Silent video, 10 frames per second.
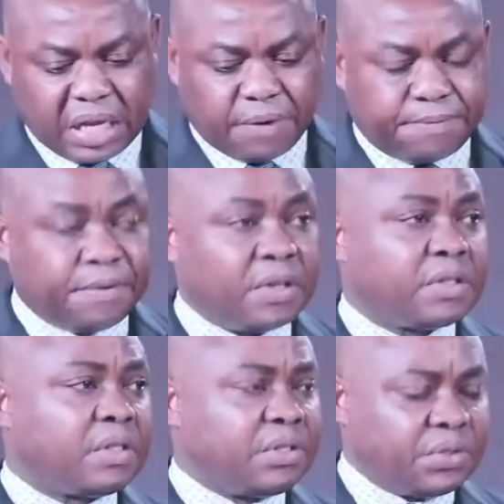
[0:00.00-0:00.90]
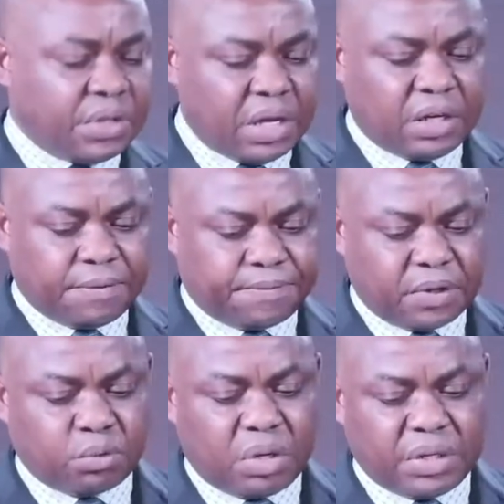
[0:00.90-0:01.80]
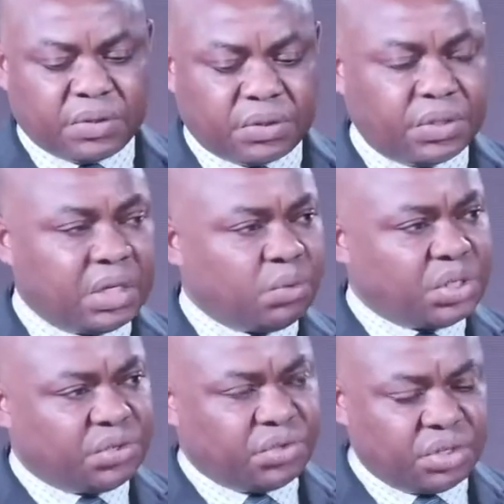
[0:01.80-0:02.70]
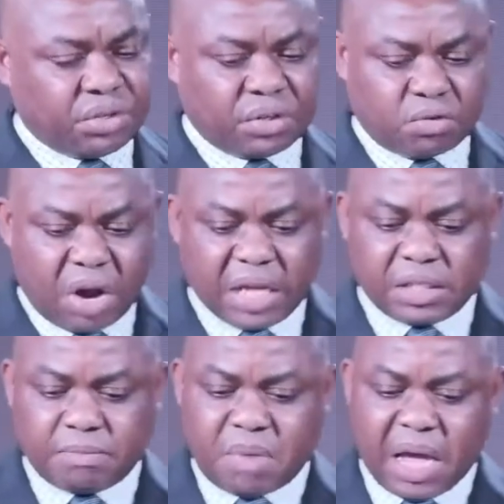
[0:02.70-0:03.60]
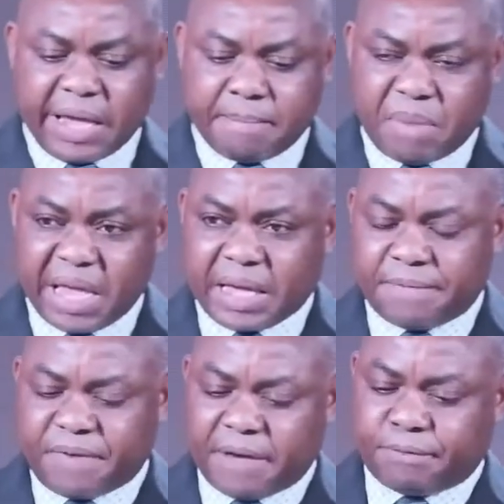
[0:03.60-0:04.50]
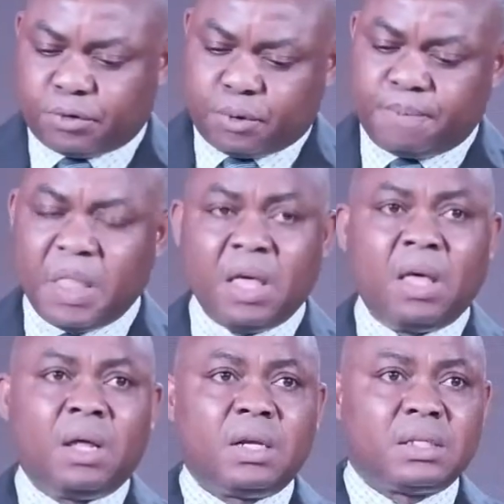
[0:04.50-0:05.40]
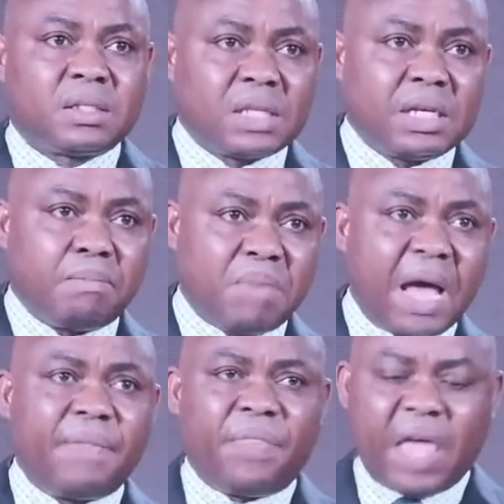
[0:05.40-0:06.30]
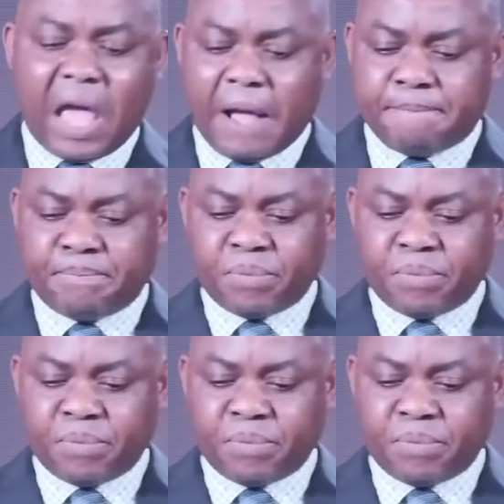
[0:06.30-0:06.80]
the first one is the seed, which is Jesus Christ, Micah 5:2. The man there,